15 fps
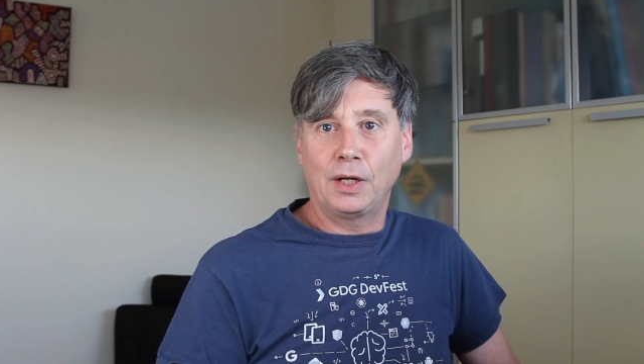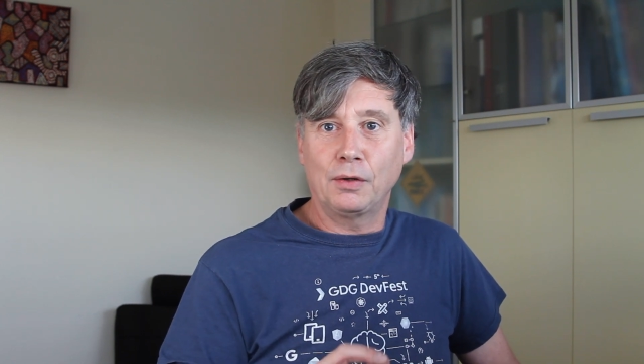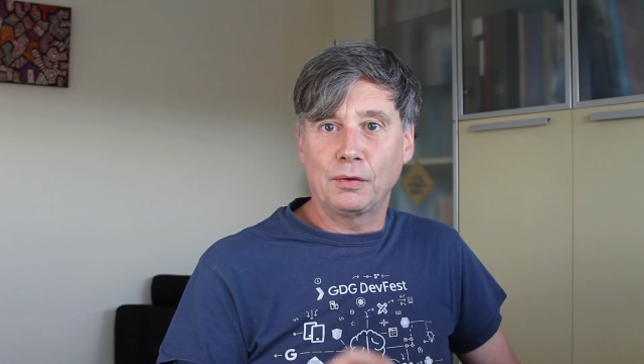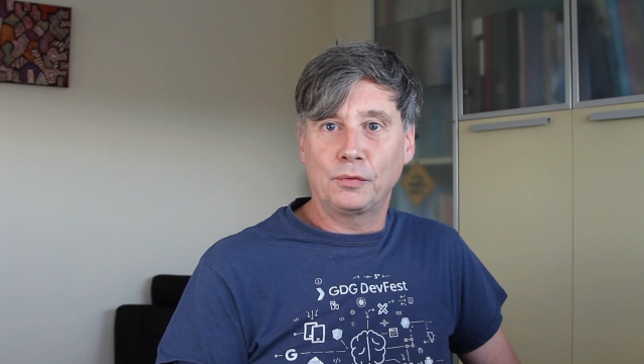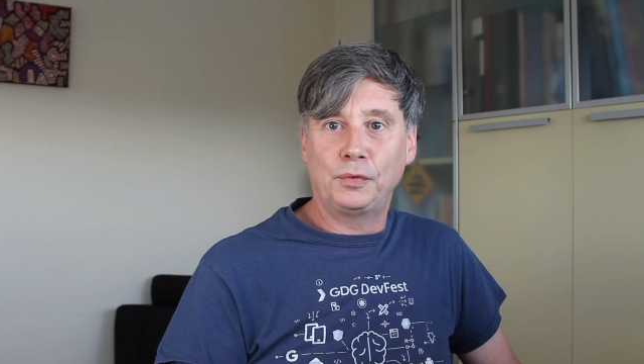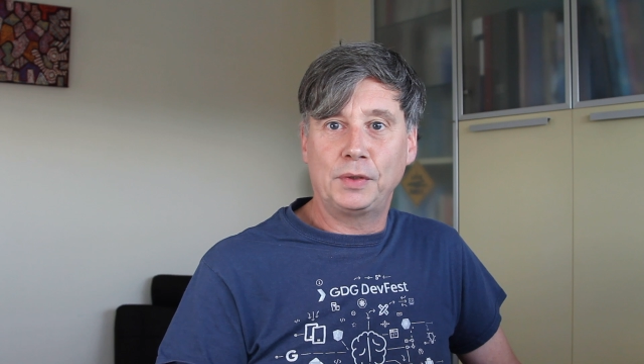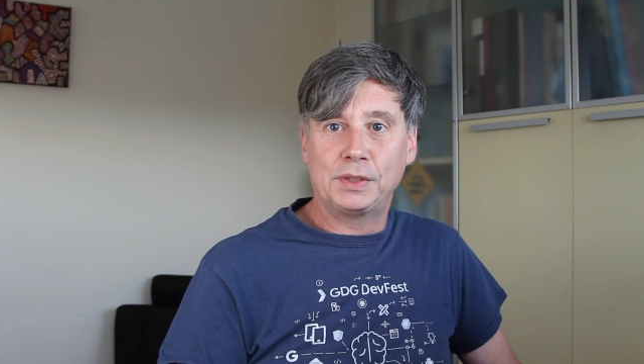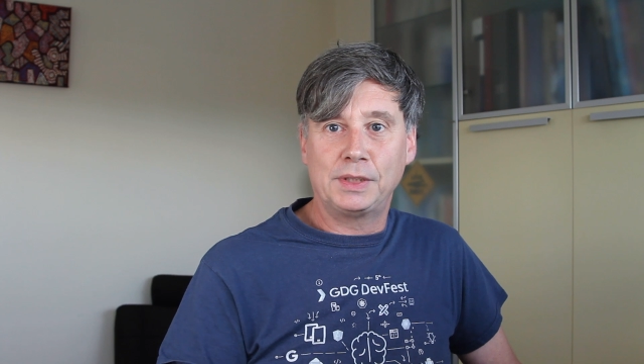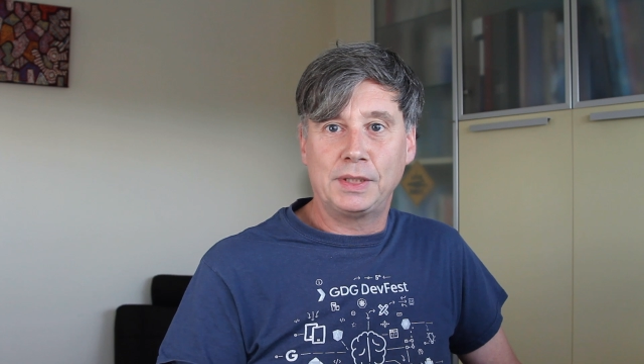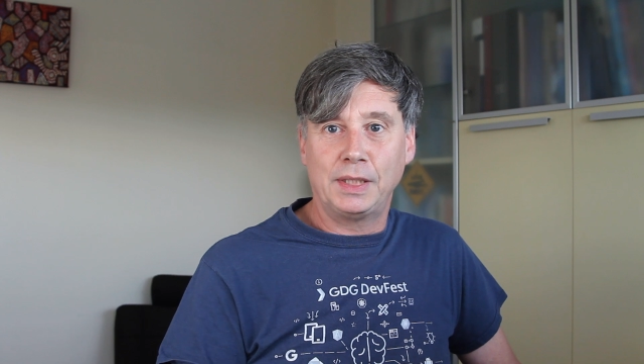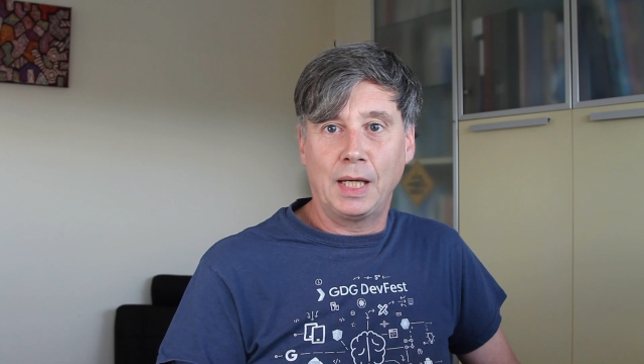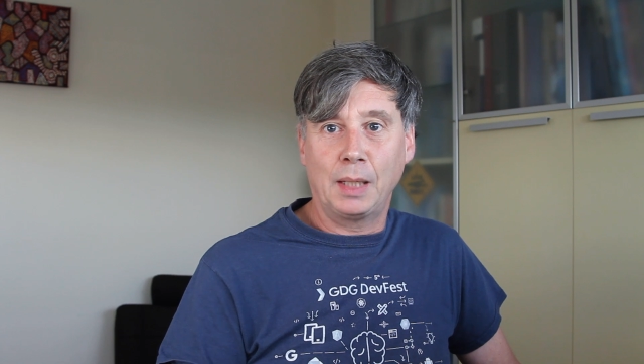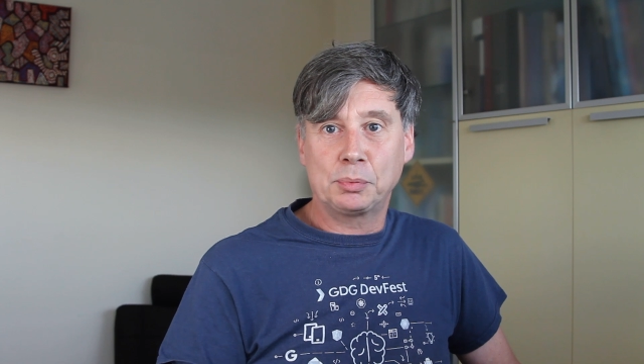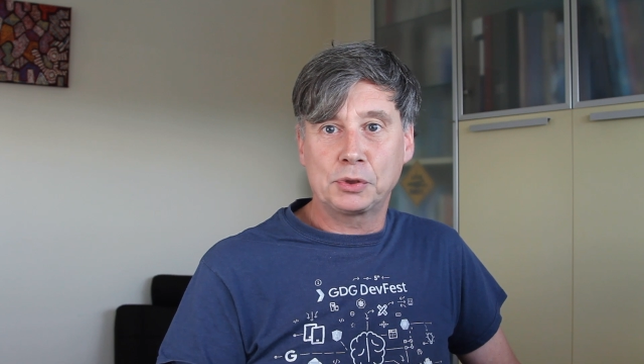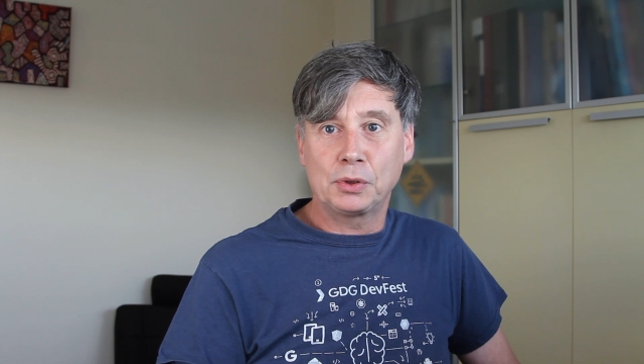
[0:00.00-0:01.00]
go and visit
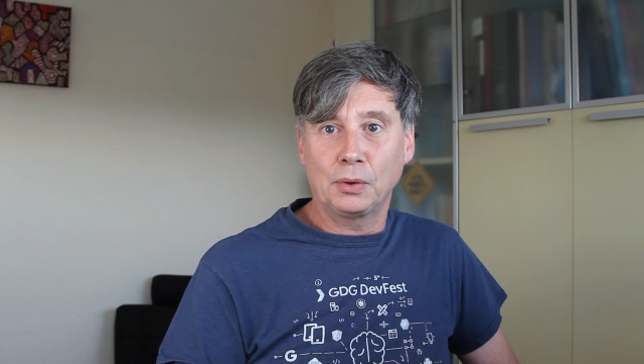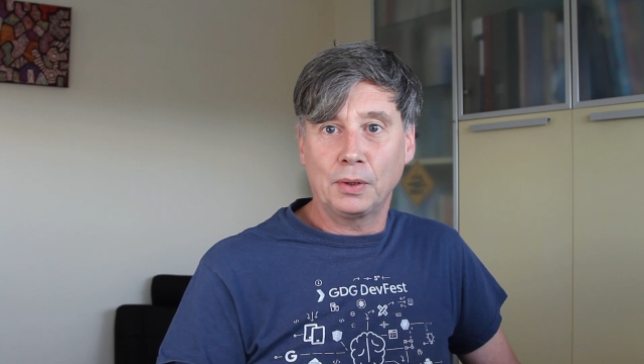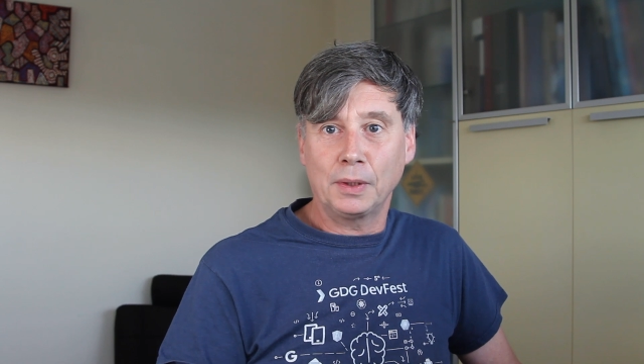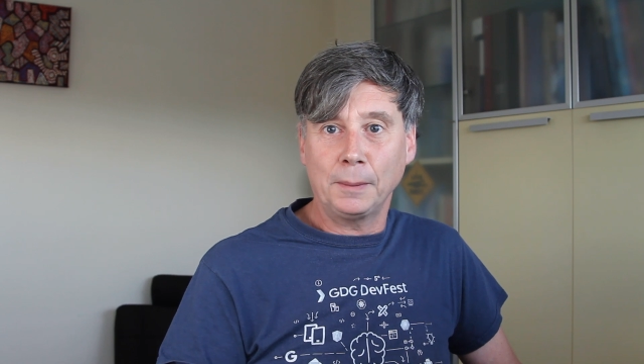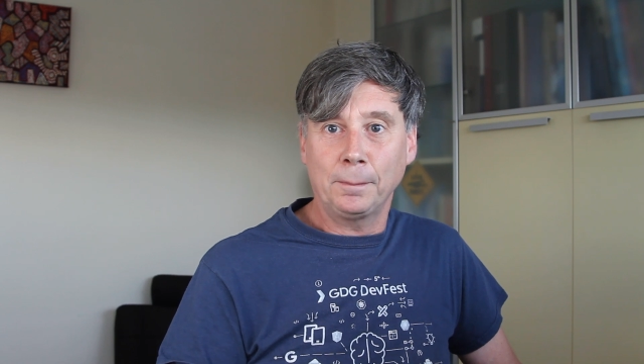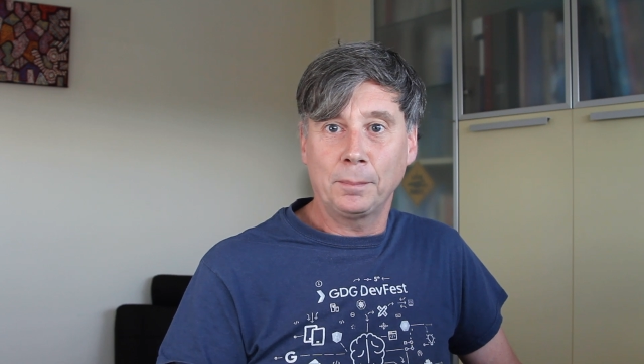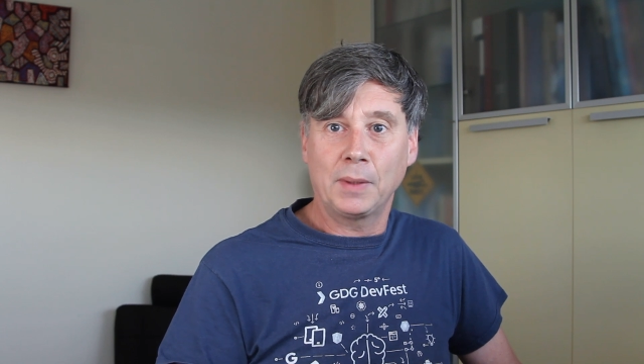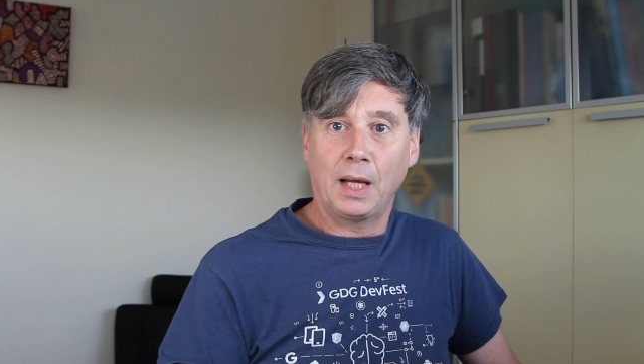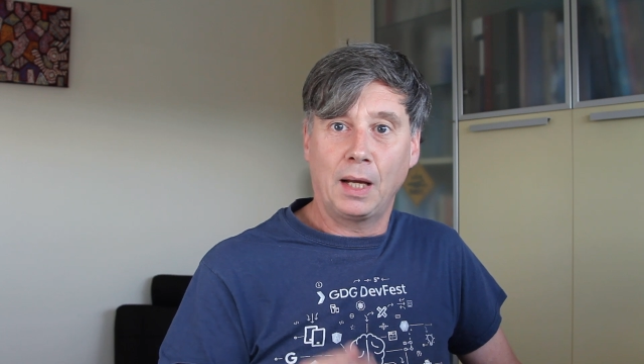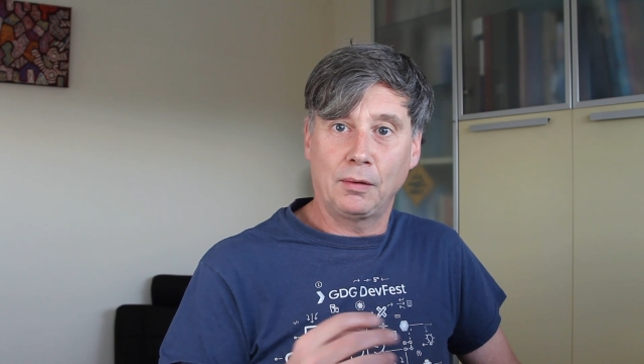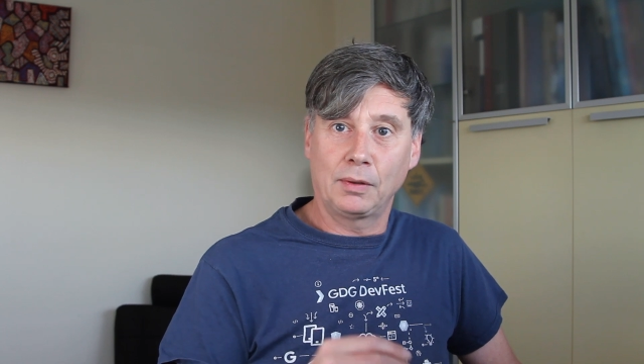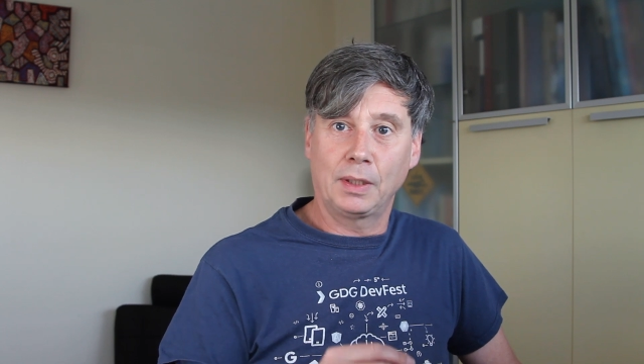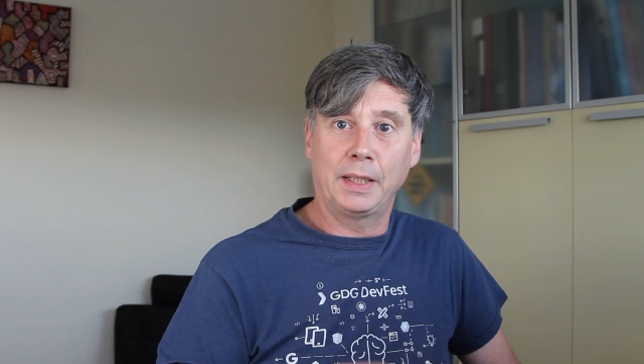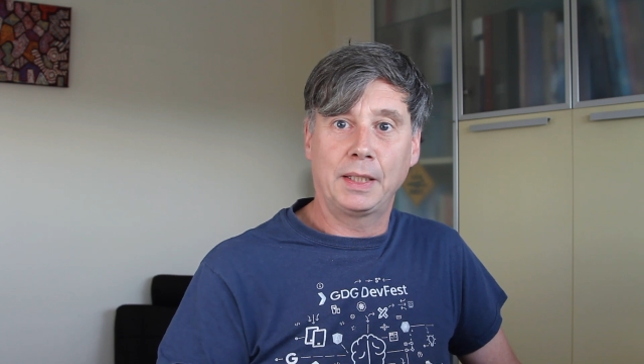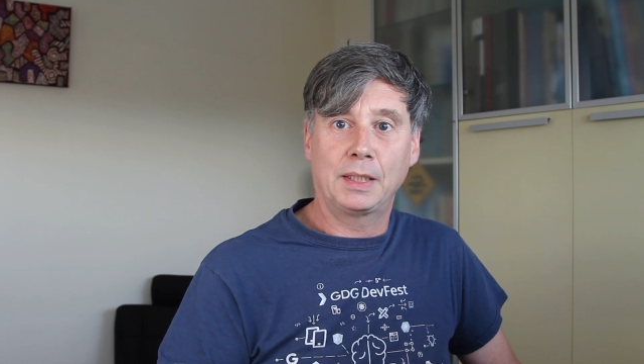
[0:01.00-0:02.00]
the App Store. I
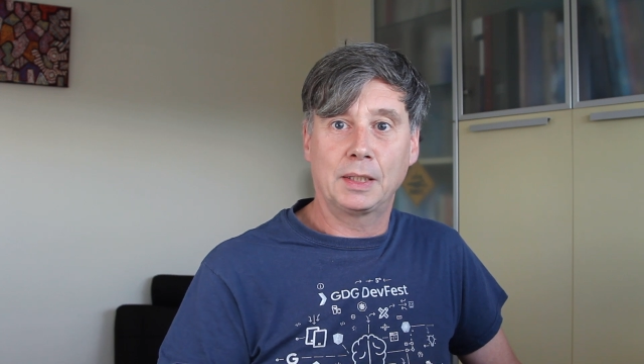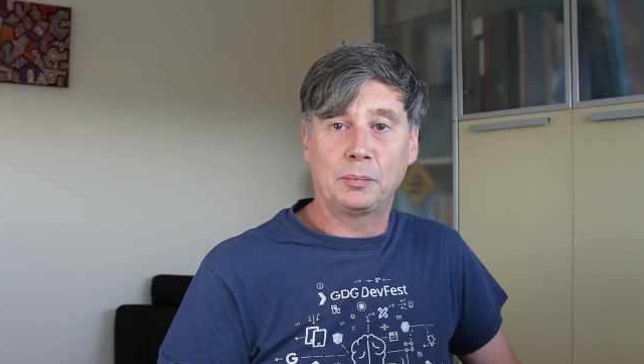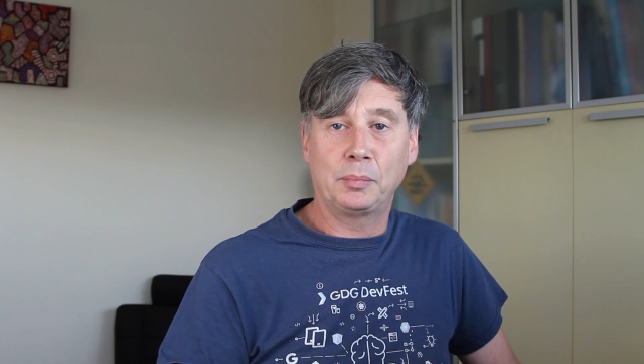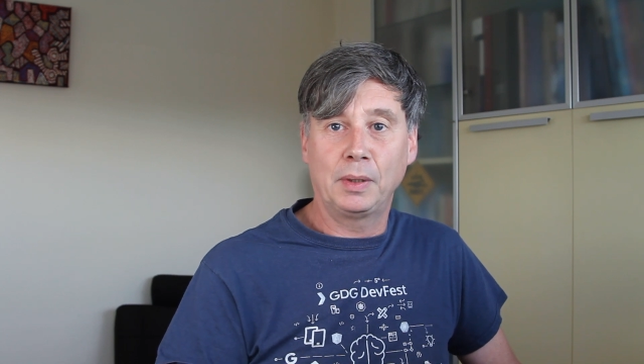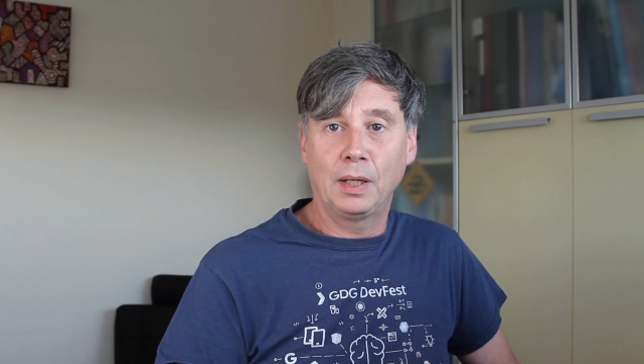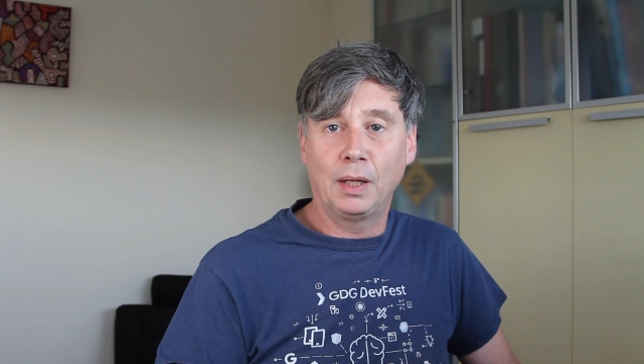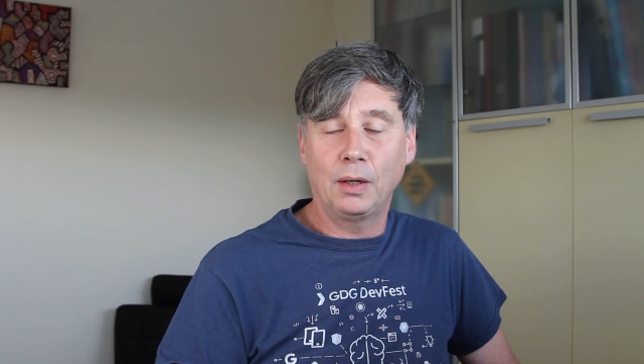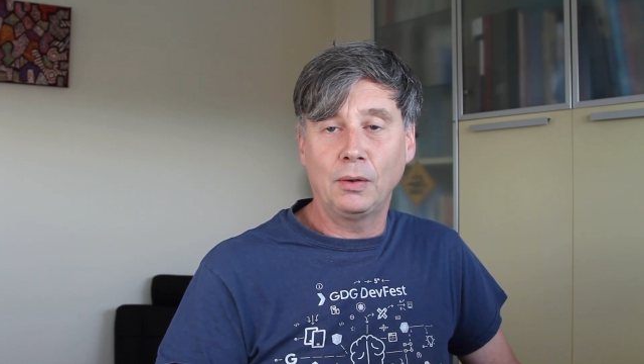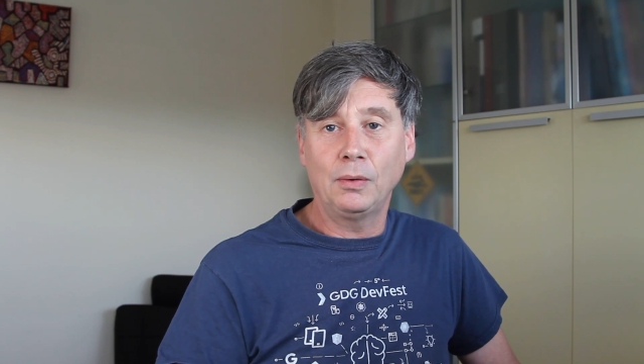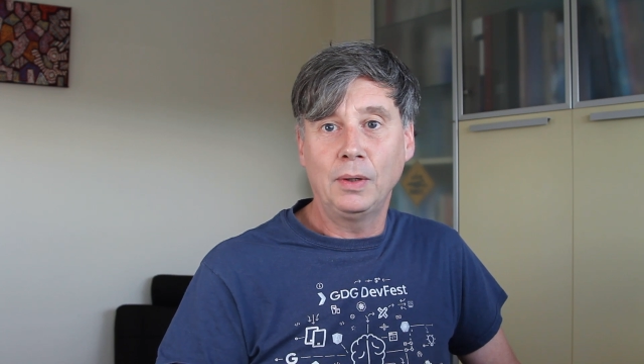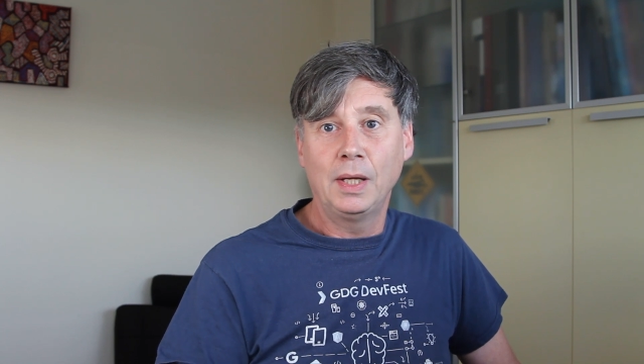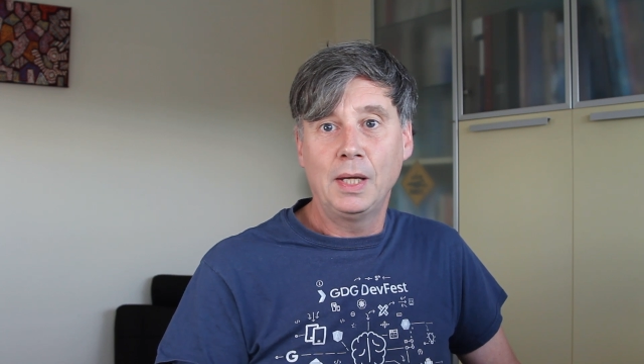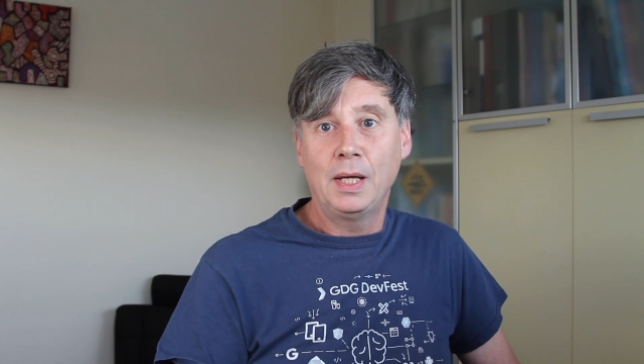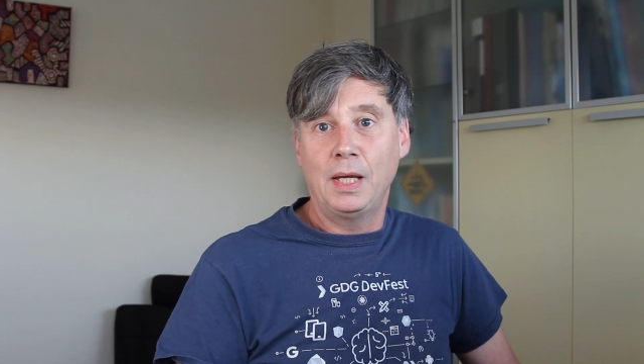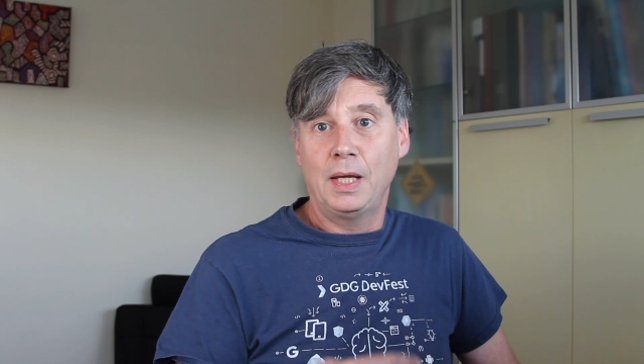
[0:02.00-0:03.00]
will link it below.